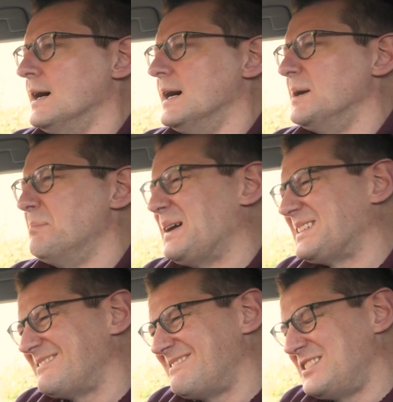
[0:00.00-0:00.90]

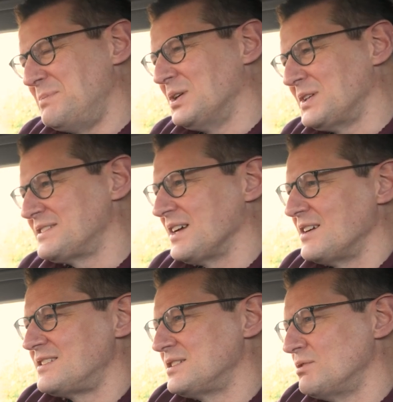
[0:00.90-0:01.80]
But to be honest,
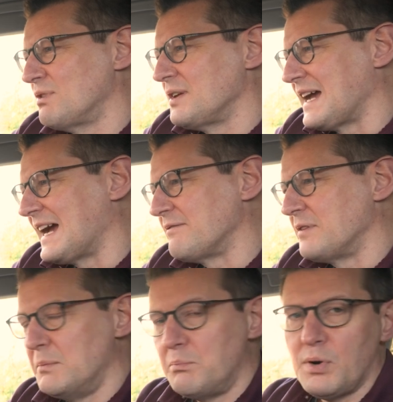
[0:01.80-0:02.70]
I'd still rather
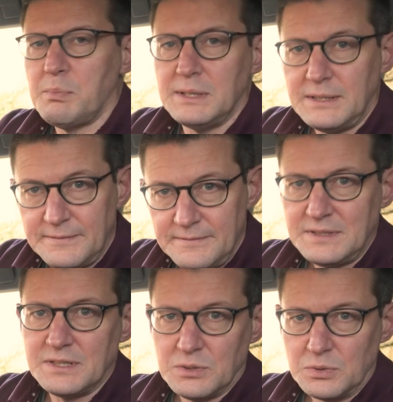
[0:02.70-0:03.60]
have proper
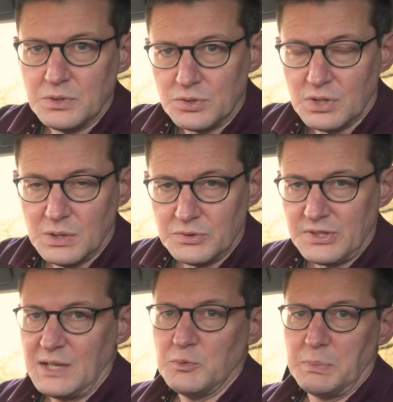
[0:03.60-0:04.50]
physical
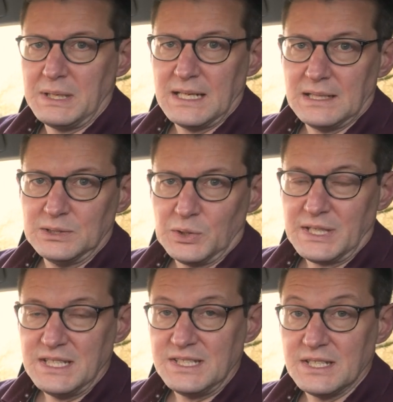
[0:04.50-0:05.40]
controls. It would be a lot
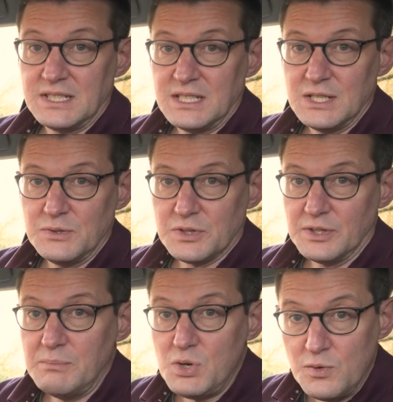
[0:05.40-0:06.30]
easier to use on
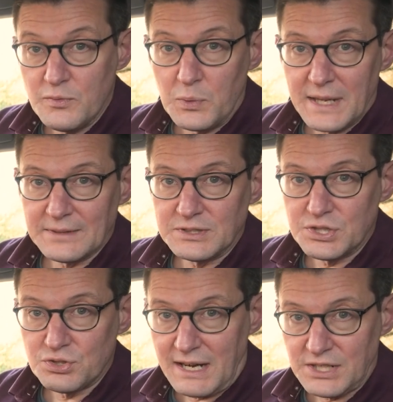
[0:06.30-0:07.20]
the move without
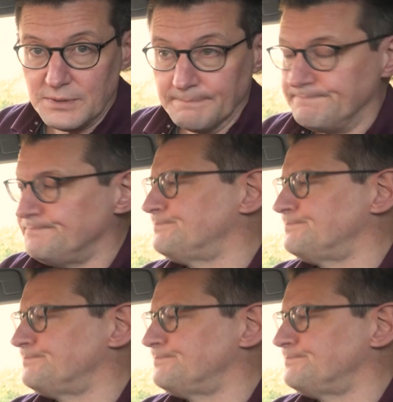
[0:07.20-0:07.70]
distraction.